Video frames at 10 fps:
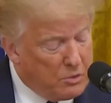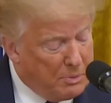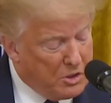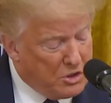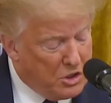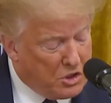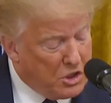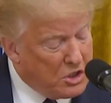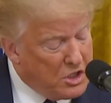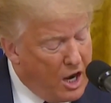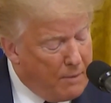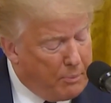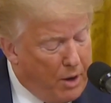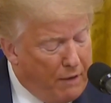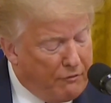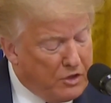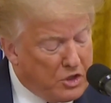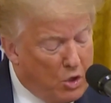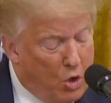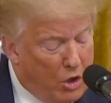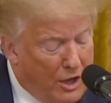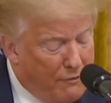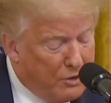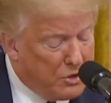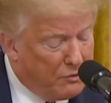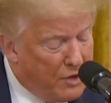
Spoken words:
businesses, nonprofits, and all levels of